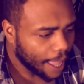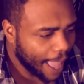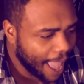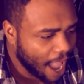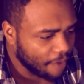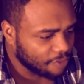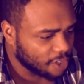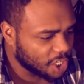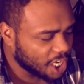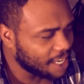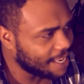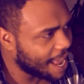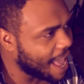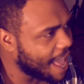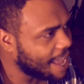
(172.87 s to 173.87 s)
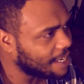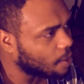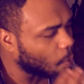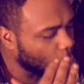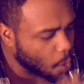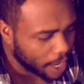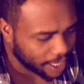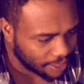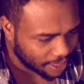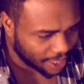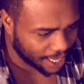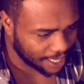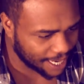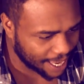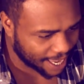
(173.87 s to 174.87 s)
After she died, the one
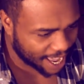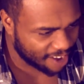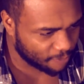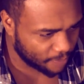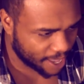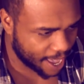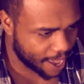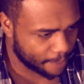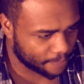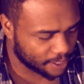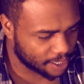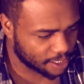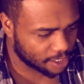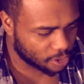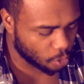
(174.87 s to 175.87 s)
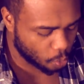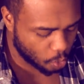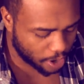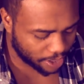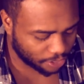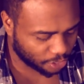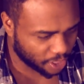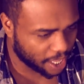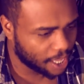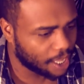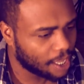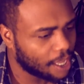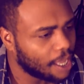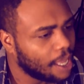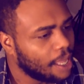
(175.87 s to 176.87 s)
thing that gave me happiness, the one
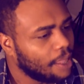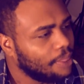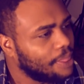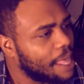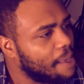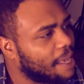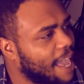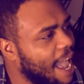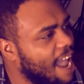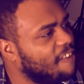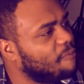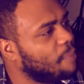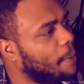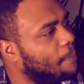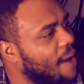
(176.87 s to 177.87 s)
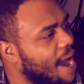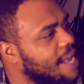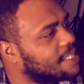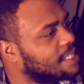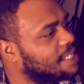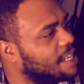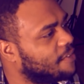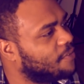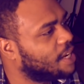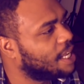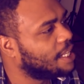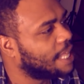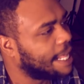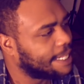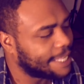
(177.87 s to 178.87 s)
thing that gave me
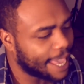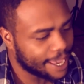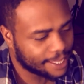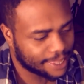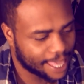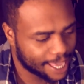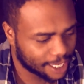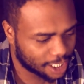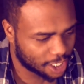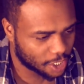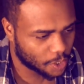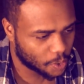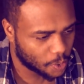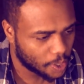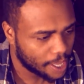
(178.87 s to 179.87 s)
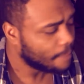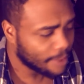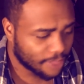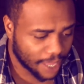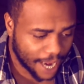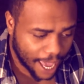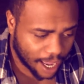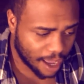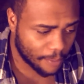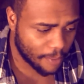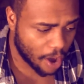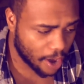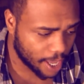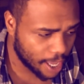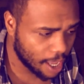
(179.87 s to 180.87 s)
positivity, they take that too. But then I come
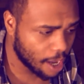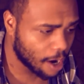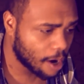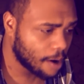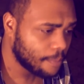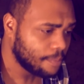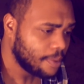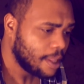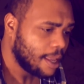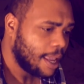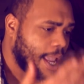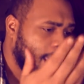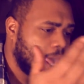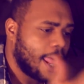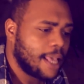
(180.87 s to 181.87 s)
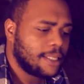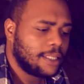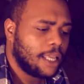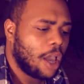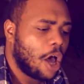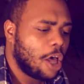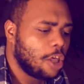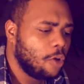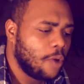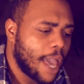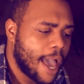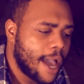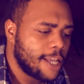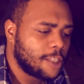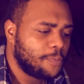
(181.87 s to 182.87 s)
on here and I see all you
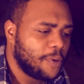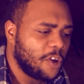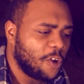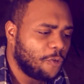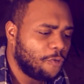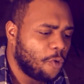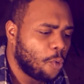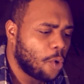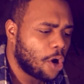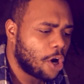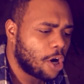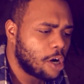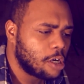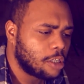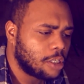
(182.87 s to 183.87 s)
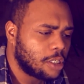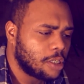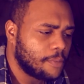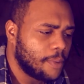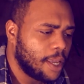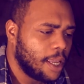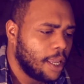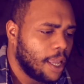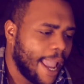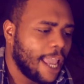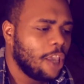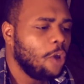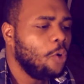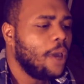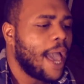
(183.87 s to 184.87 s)
guys' beautiful words me,
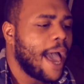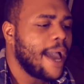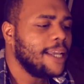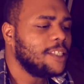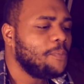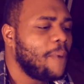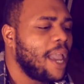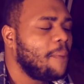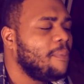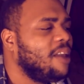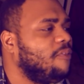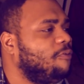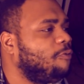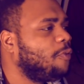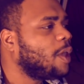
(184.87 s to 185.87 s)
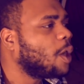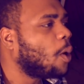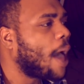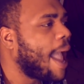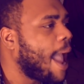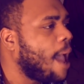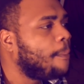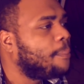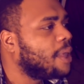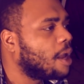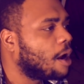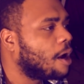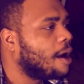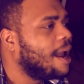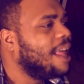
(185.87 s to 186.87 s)
and you guys make me feel
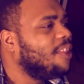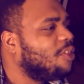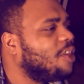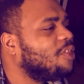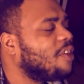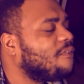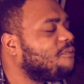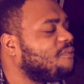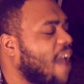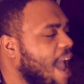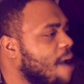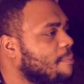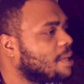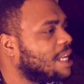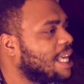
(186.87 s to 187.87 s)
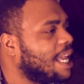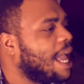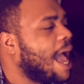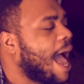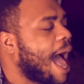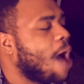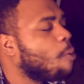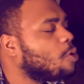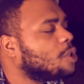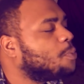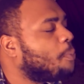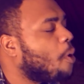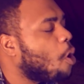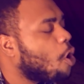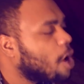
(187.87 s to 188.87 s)
happier than the family I was
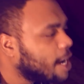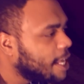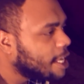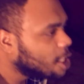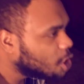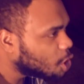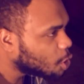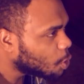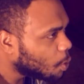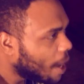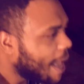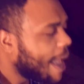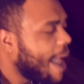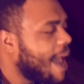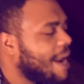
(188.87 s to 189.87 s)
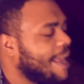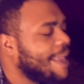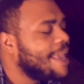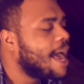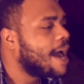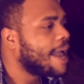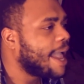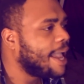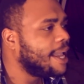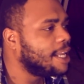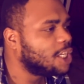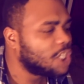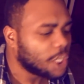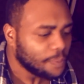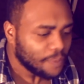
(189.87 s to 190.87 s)
born into at a young
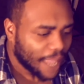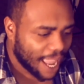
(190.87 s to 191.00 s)
age.